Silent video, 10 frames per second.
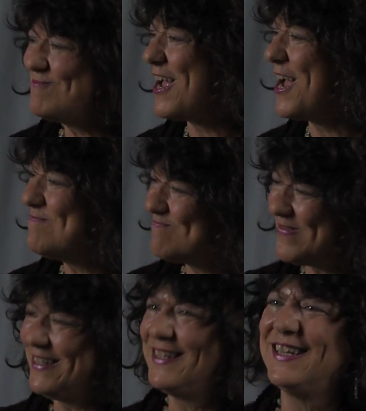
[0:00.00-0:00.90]
no.
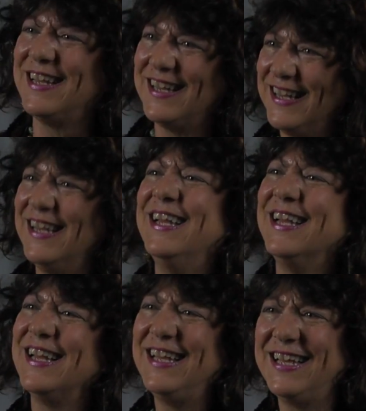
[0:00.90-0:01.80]
Um,
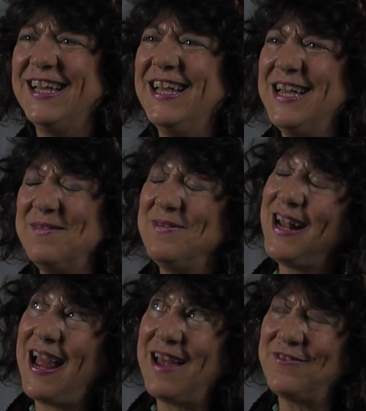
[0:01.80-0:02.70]
well,
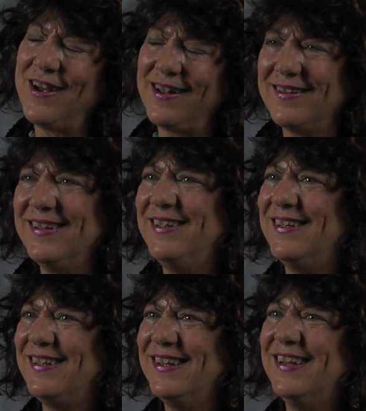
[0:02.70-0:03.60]
what would what
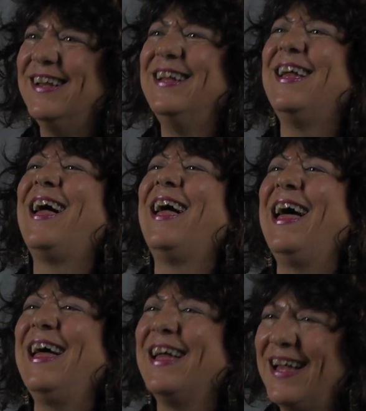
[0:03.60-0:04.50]
would be?
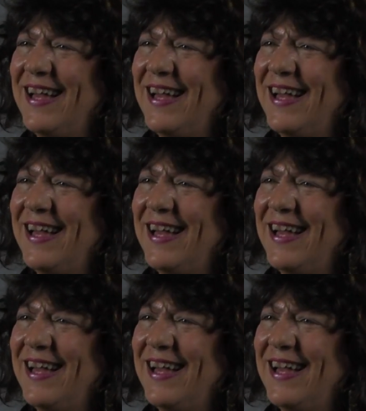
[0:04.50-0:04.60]
Uh,